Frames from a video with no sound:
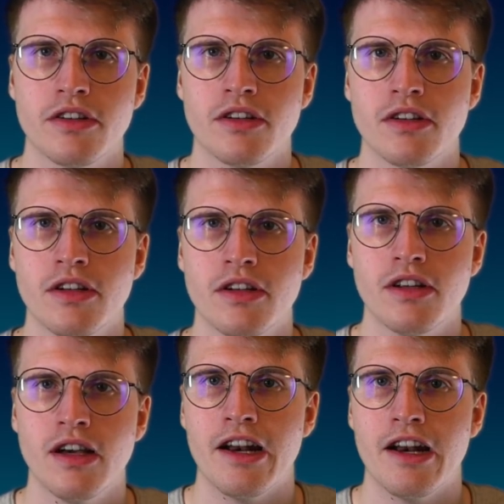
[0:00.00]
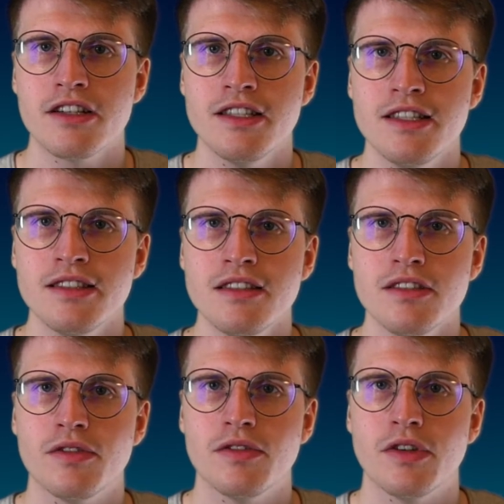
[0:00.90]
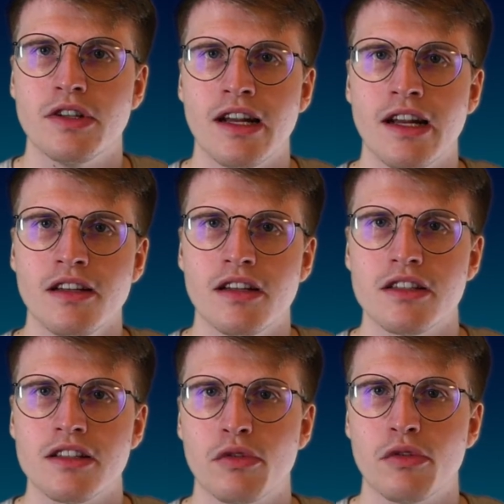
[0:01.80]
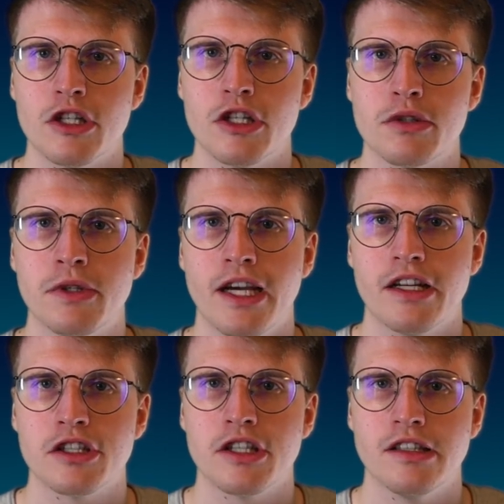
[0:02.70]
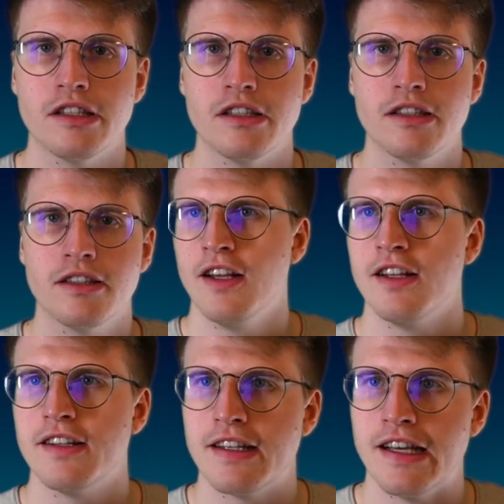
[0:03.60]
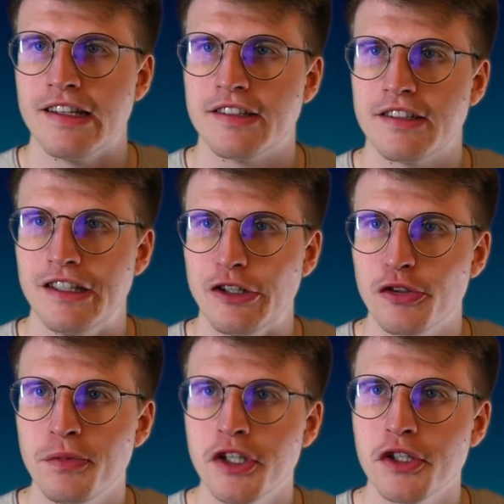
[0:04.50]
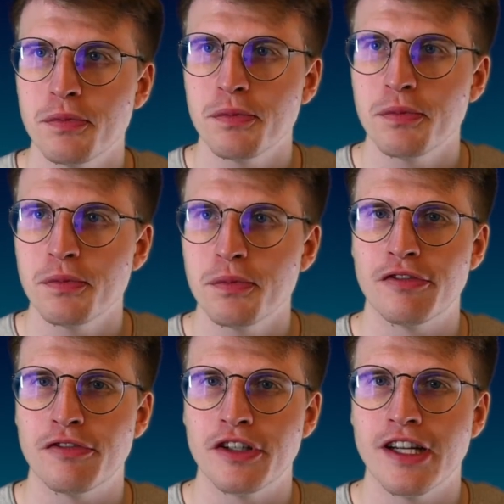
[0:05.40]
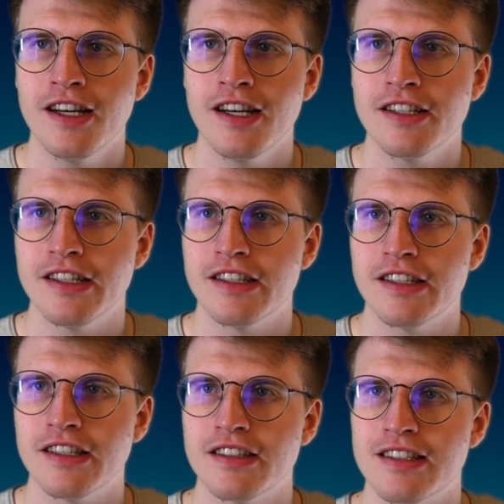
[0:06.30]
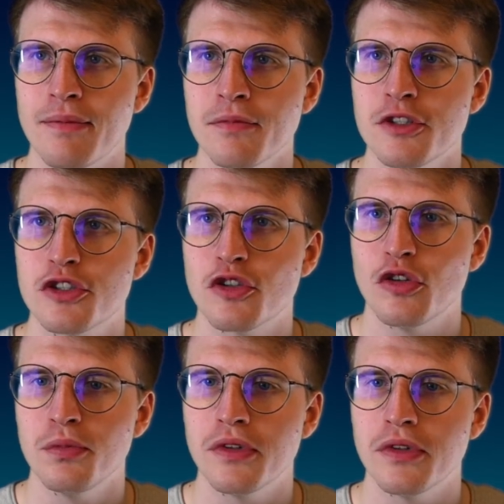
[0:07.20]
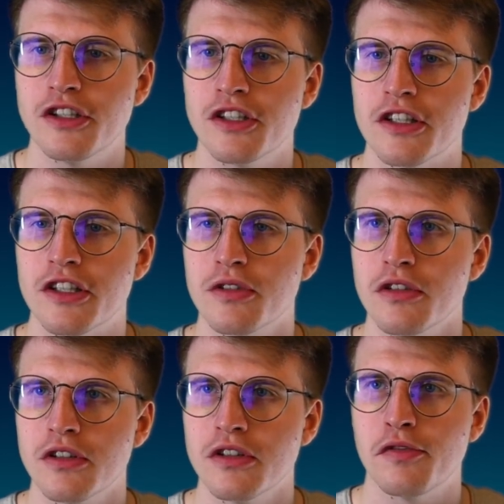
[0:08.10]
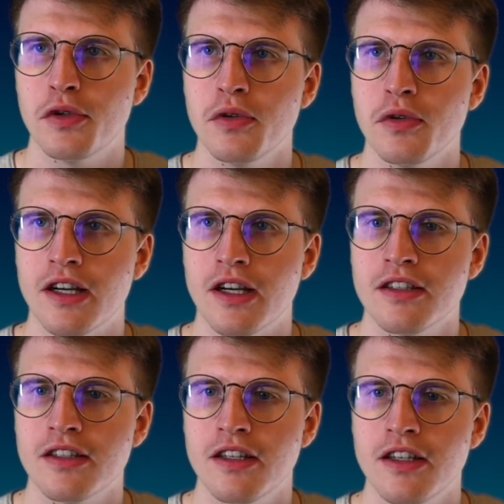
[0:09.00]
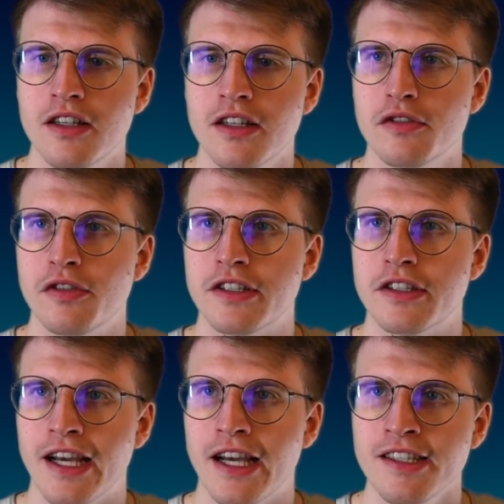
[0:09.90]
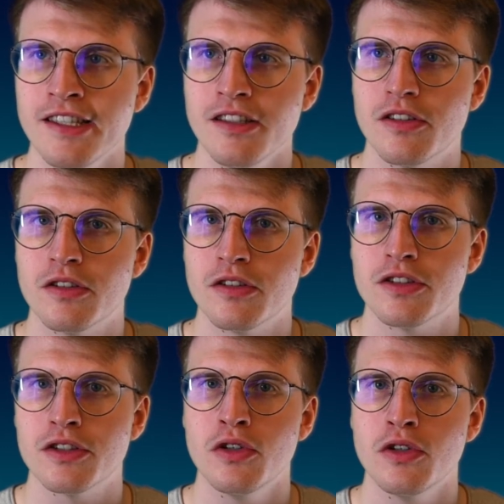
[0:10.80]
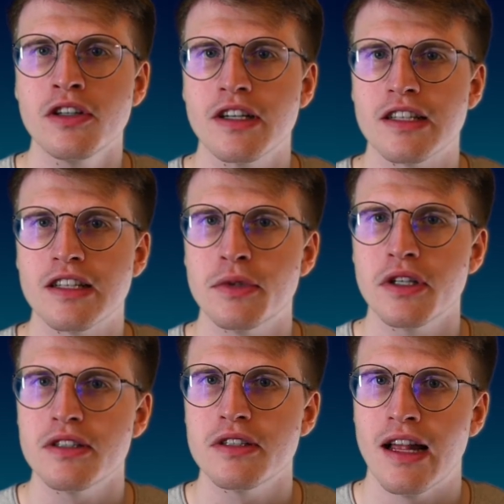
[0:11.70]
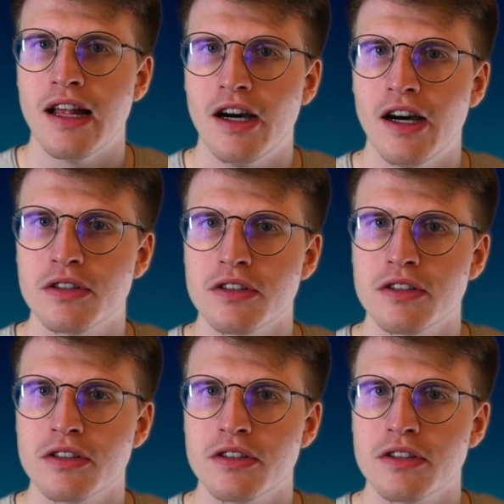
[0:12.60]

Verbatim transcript: The load management is then switched on. The sense behind the load management is to distribute all the electric power that the station has available and to ensure that as many cars as possible are being charged evenly.